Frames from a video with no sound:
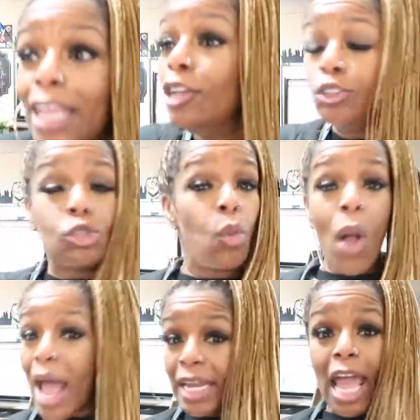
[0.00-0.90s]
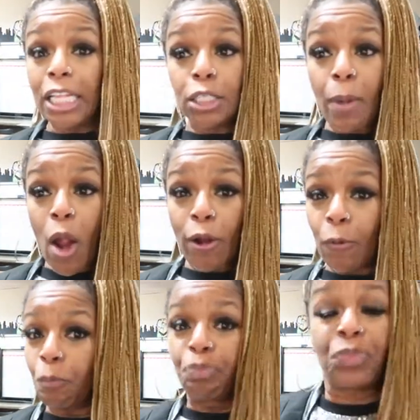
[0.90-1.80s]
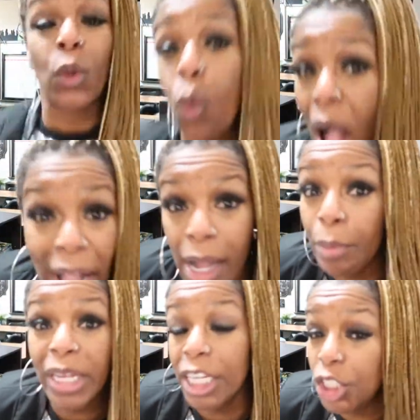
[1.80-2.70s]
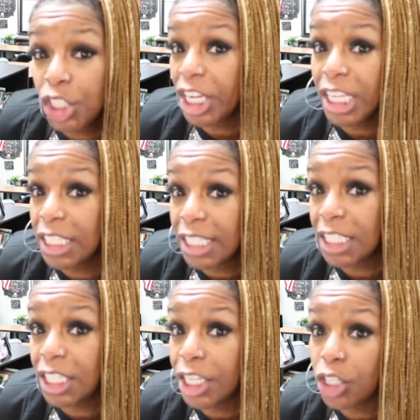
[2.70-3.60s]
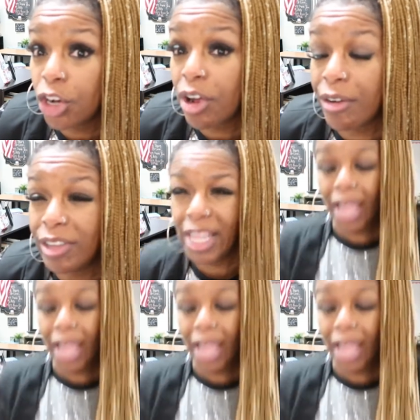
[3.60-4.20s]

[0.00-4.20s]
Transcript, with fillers: it. So why not sparkle? Why come in in jeans and a t-shirt every